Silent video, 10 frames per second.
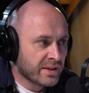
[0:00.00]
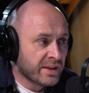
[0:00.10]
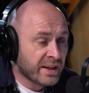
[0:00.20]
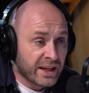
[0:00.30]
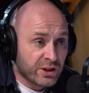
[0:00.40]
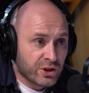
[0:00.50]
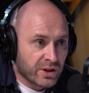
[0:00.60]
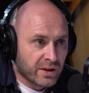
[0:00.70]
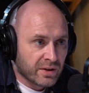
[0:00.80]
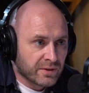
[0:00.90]
the
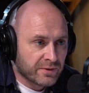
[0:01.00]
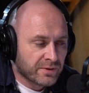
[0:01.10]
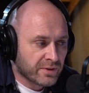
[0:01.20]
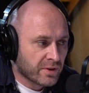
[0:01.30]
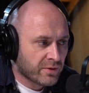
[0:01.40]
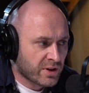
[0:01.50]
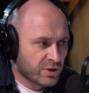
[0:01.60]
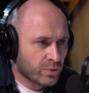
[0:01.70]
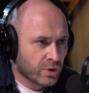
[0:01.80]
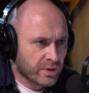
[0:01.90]
nature of
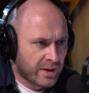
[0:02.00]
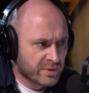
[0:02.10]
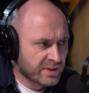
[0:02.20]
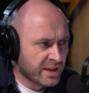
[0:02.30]
Russian war crimes?